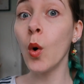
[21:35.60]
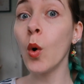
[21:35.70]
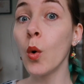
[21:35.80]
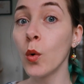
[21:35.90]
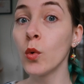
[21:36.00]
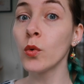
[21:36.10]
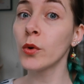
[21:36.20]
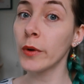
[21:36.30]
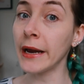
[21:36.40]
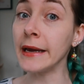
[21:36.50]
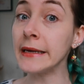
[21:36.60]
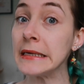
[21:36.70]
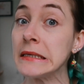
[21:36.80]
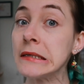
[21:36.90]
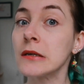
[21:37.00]
all the
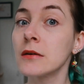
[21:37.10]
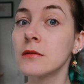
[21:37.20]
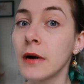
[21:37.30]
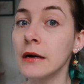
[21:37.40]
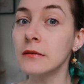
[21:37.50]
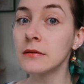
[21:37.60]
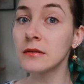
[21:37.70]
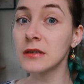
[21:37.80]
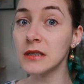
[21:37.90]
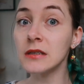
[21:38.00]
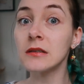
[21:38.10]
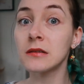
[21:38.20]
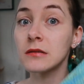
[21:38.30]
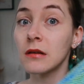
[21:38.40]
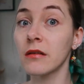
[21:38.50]
way around
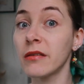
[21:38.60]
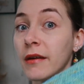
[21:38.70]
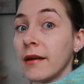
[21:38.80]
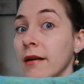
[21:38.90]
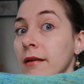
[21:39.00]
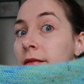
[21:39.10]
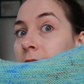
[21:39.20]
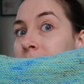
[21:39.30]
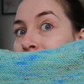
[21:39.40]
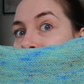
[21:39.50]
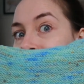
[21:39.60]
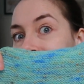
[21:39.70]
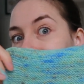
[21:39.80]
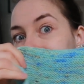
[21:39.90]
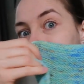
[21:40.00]
this thing.
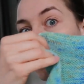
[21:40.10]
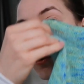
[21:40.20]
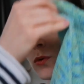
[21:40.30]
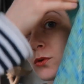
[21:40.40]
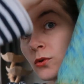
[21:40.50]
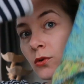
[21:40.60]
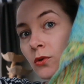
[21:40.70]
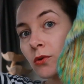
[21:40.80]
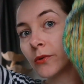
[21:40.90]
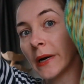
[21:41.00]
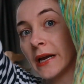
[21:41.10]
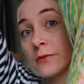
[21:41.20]
All the way